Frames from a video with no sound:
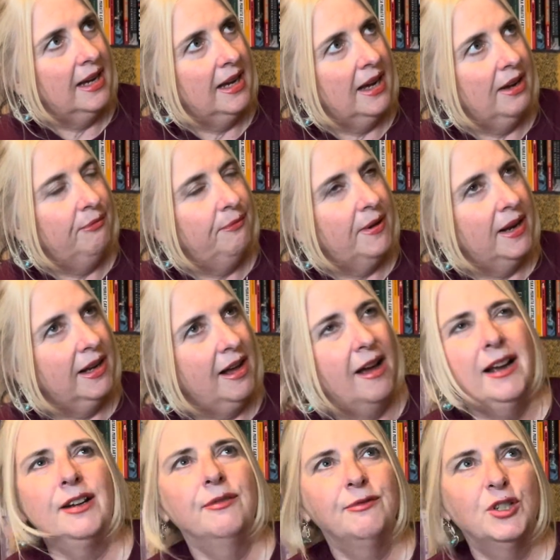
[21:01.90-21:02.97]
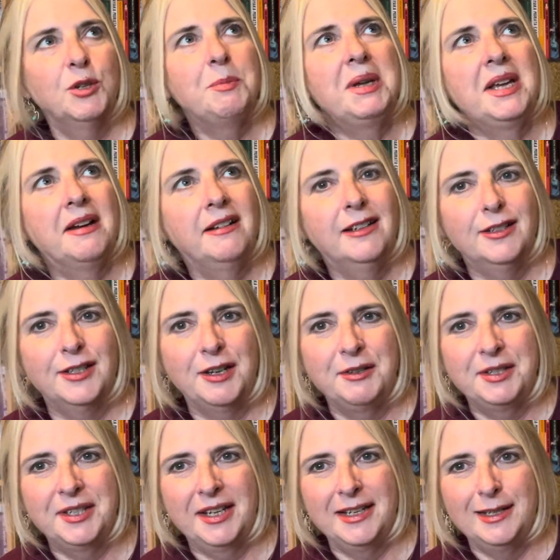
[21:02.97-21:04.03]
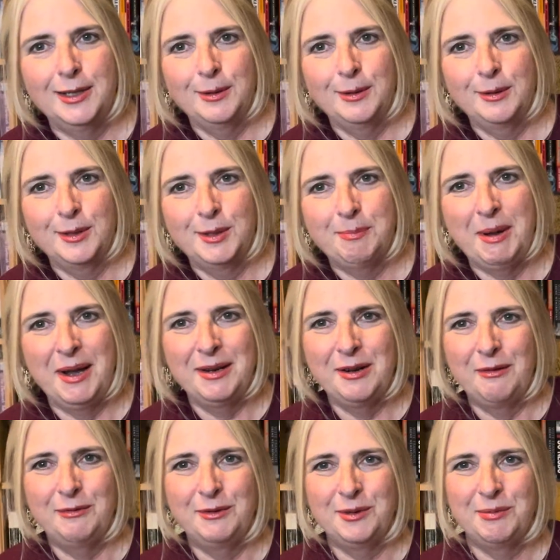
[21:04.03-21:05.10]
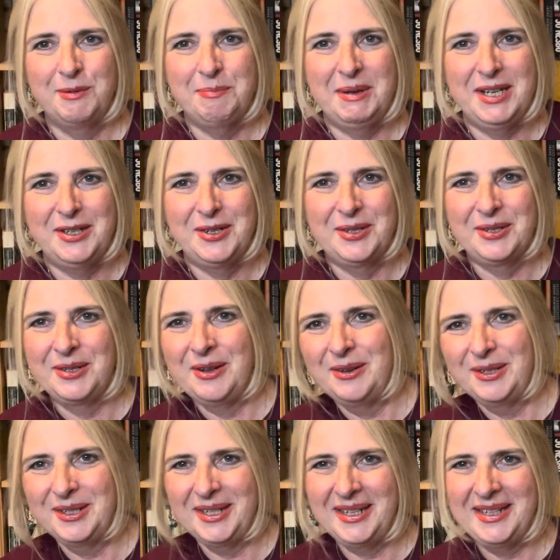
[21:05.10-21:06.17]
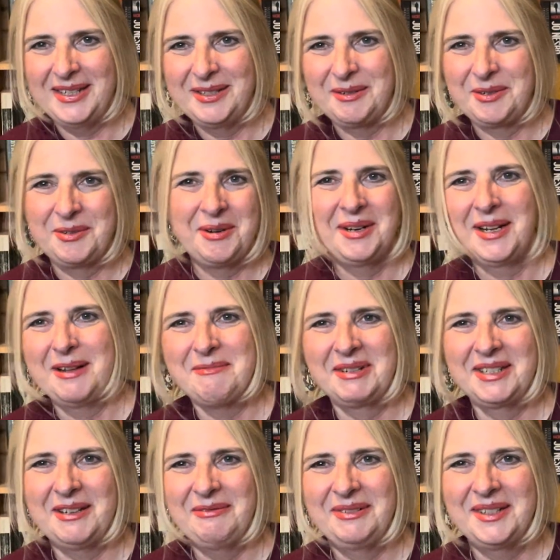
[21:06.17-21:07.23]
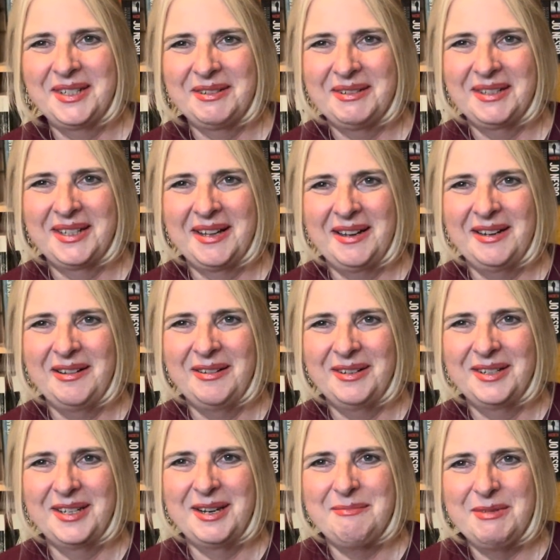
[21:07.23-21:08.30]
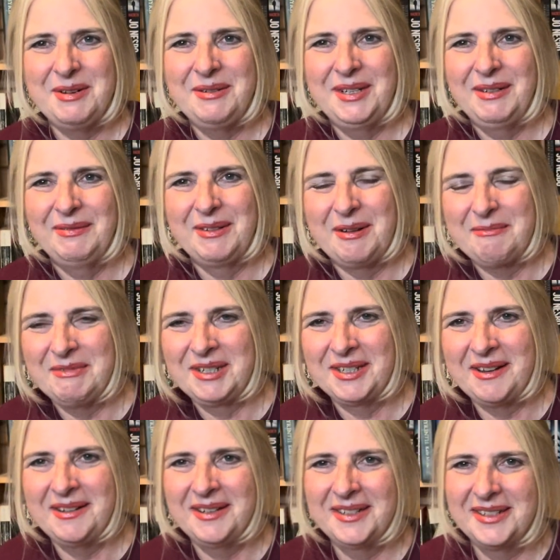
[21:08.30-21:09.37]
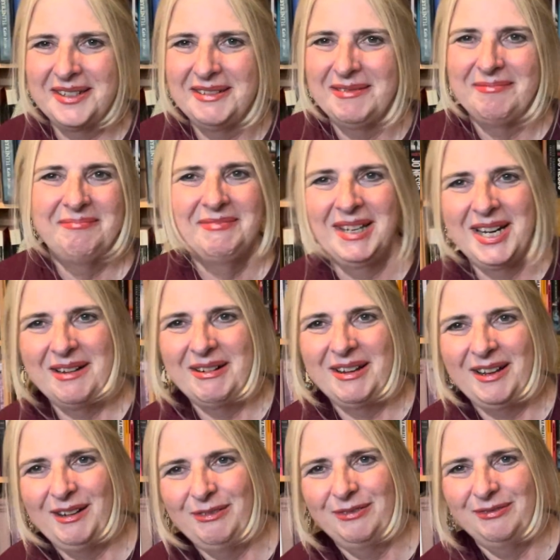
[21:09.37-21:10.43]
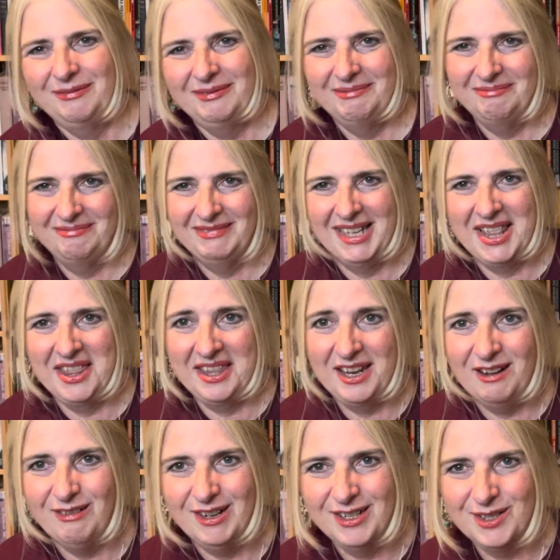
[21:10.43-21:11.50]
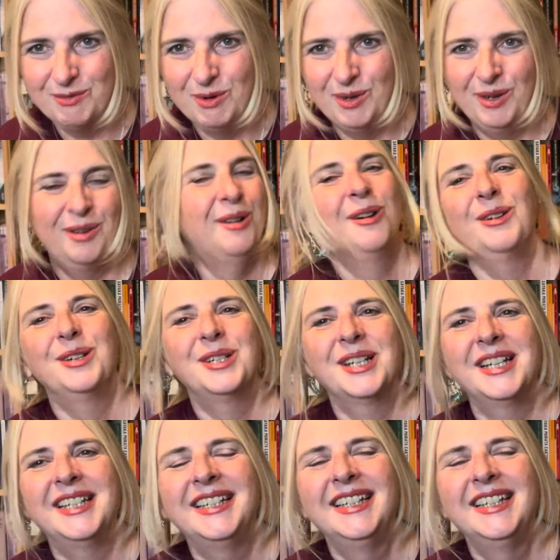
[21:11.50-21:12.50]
I kind of, to me, I associate of spy novels with beaches and holidays. So I was trying to get myself into a kind of holiday mood, even though I'm retired and, you know, life in theory is one long holiday.